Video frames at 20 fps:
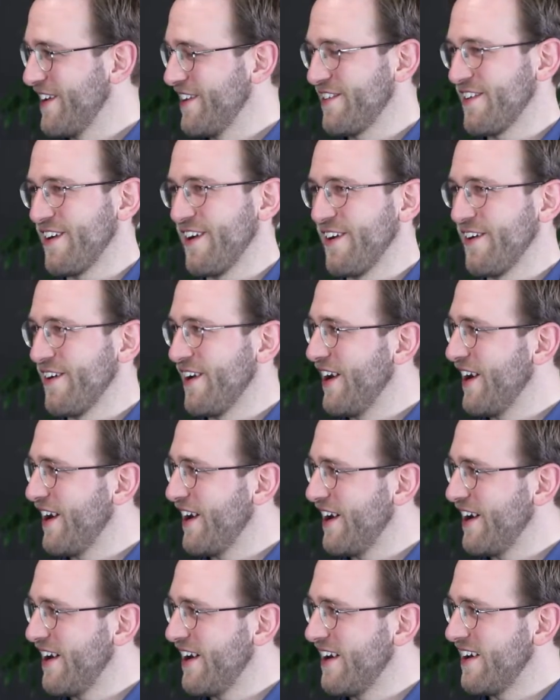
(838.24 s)

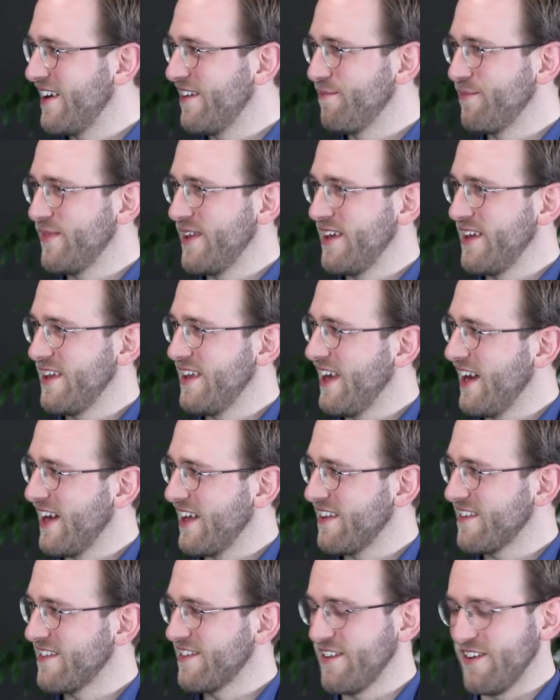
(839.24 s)

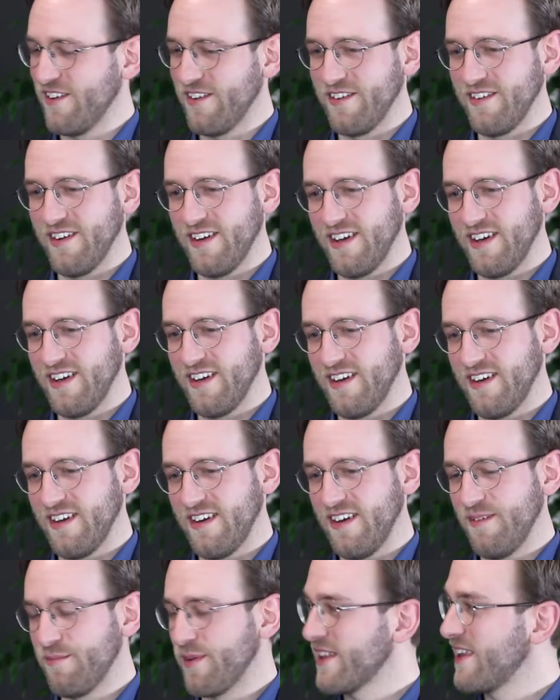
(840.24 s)
Yeah.
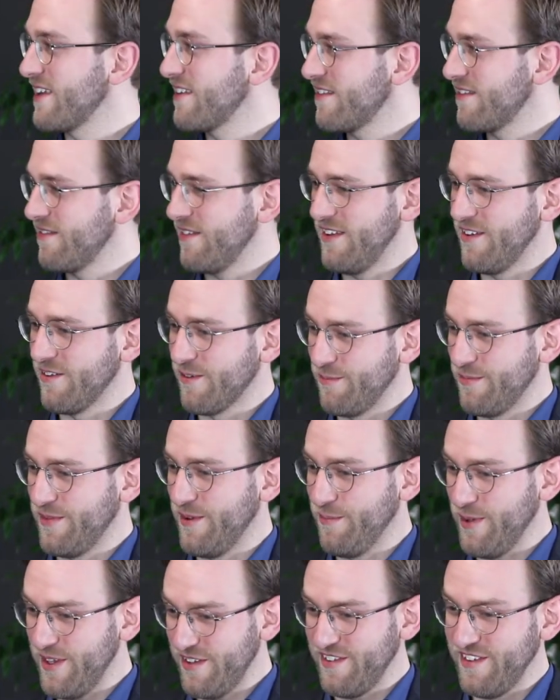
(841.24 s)
So, but that's the
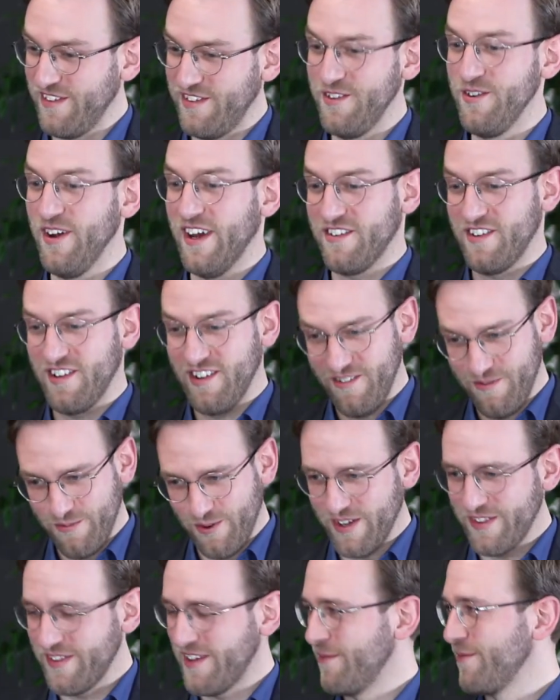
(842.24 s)
business, you actually
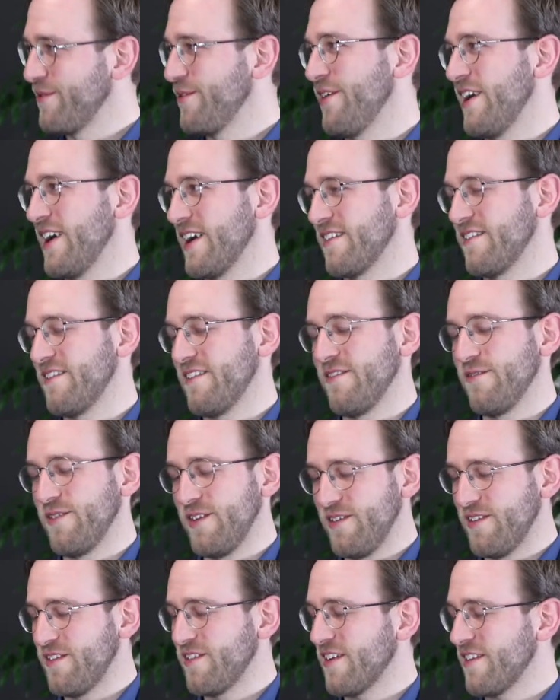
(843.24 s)
want them to act. So we
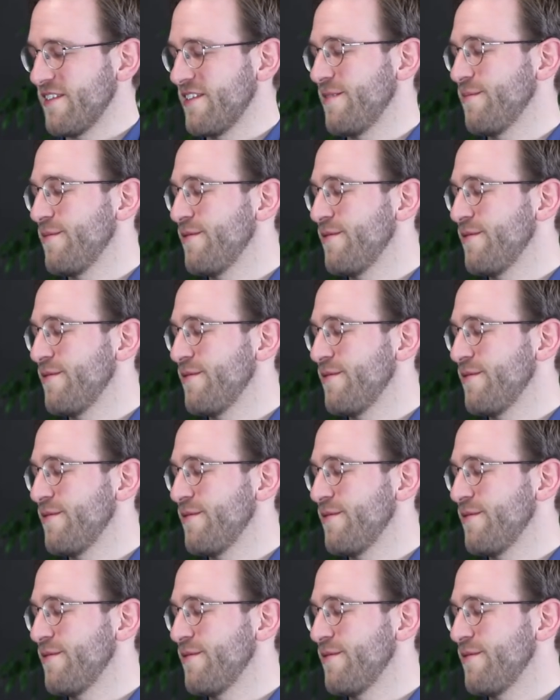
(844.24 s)
discussed that